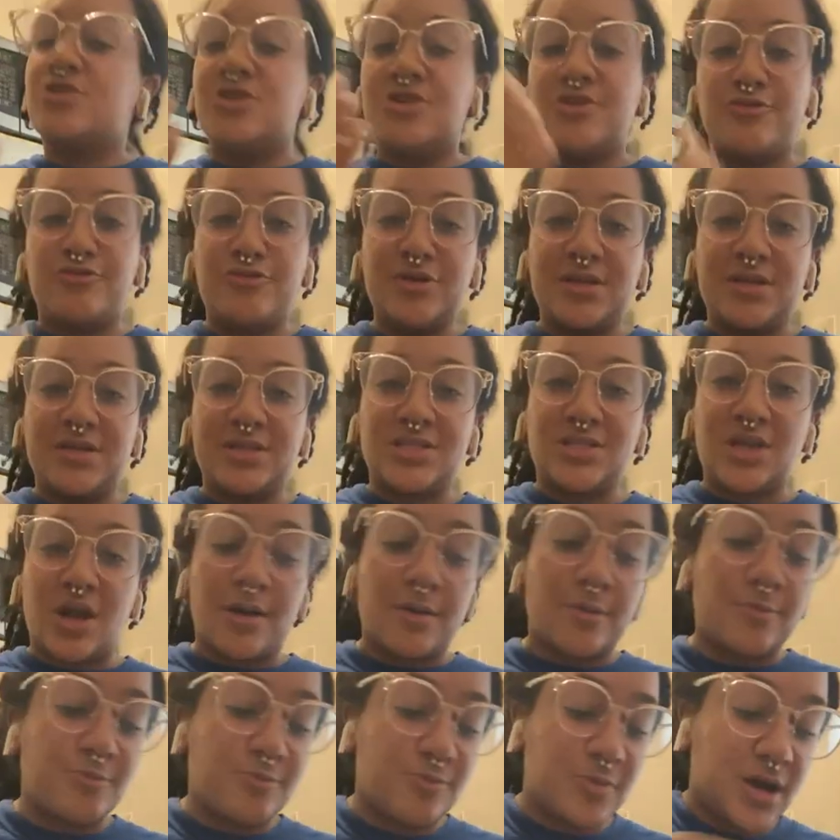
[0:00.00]
if we can
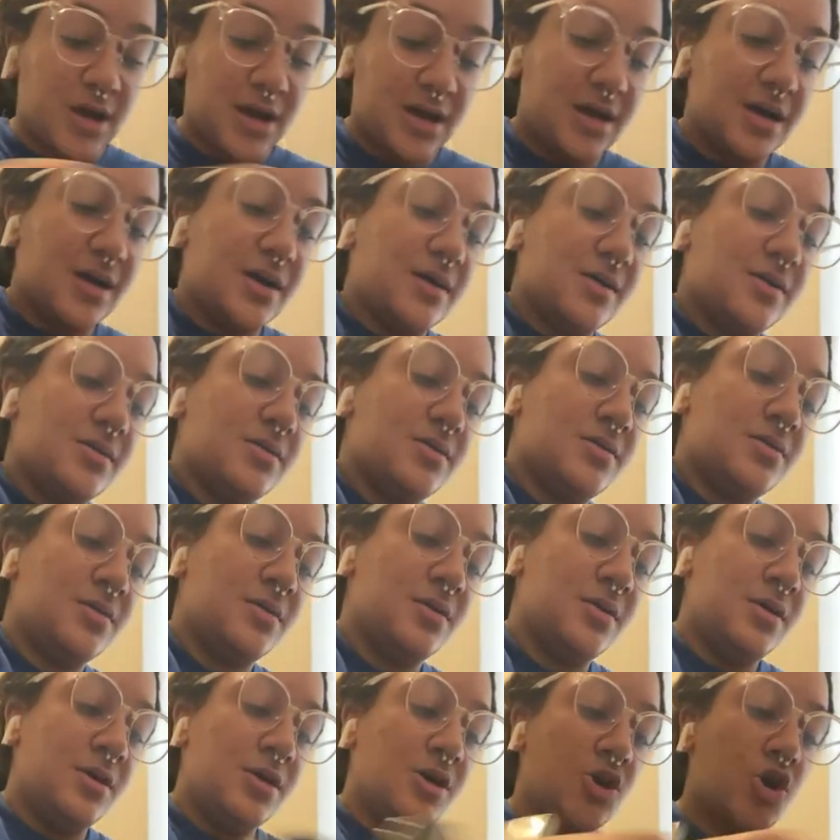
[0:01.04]
start
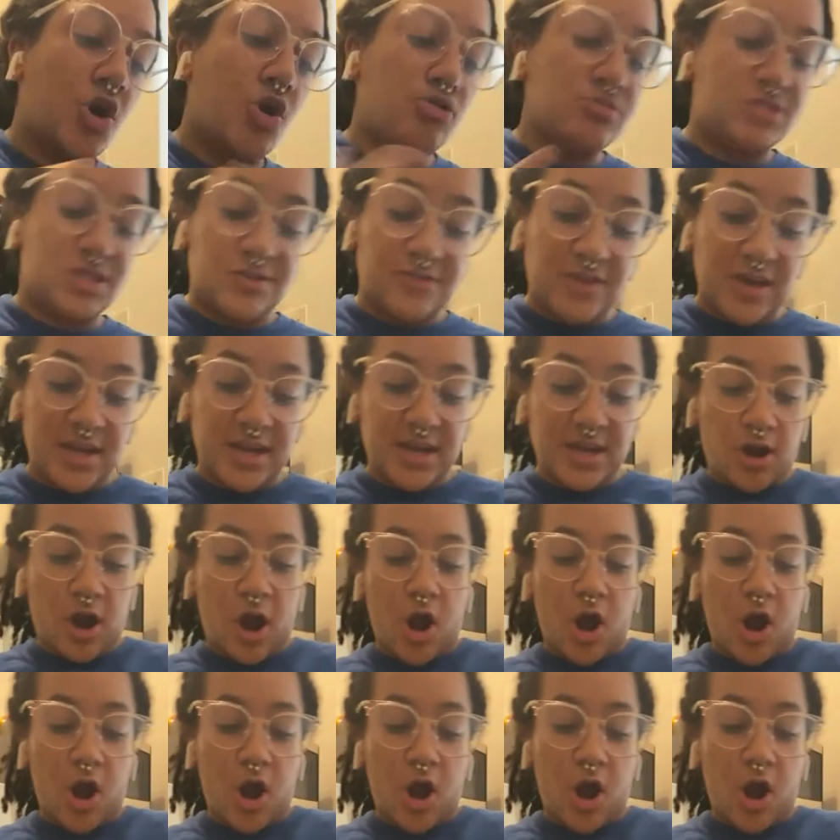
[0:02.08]
cultivating